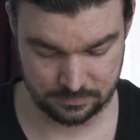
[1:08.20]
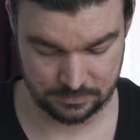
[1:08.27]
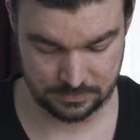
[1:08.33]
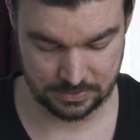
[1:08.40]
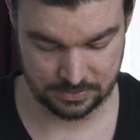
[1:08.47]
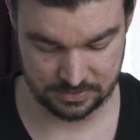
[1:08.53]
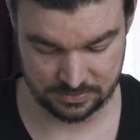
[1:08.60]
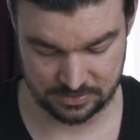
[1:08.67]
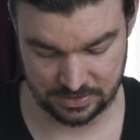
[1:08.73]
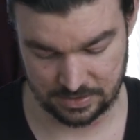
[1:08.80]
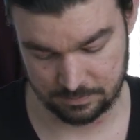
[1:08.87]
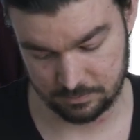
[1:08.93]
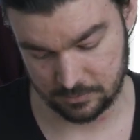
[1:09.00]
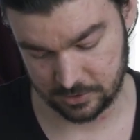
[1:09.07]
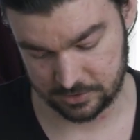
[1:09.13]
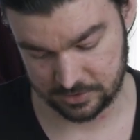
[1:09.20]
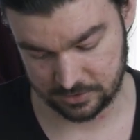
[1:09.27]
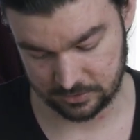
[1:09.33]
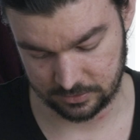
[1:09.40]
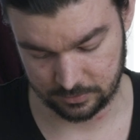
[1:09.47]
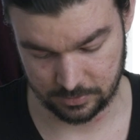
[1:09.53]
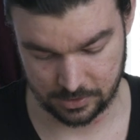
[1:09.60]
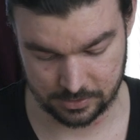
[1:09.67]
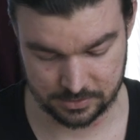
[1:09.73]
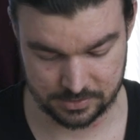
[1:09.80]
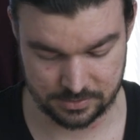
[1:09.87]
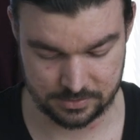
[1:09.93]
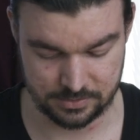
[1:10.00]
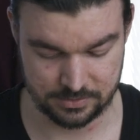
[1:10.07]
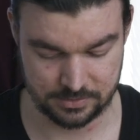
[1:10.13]
Doesn't say much on the
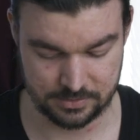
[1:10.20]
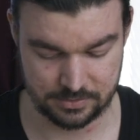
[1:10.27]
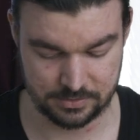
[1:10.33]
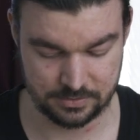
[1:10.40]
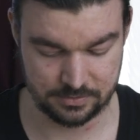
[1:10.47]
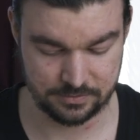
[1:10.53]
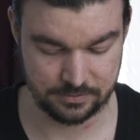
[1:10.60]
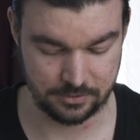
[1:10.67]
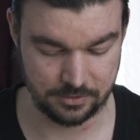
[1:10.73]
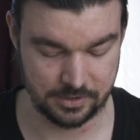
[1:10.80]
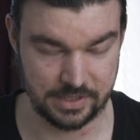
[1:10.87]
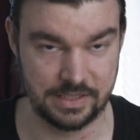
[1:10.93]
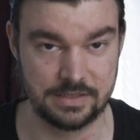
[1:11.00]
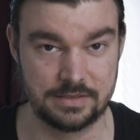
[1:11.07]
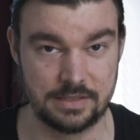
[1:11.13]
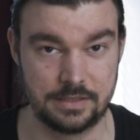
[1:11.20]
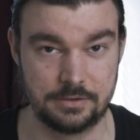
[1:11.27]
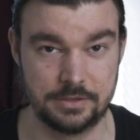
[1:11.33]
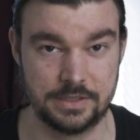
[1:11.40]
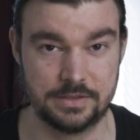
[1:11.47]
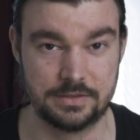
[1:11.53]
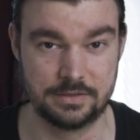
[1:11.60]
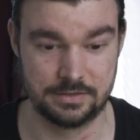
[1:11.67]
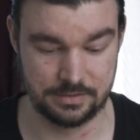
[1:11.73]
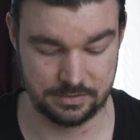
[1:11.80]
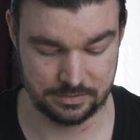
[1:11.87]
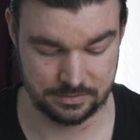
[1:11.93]
box, just 4K series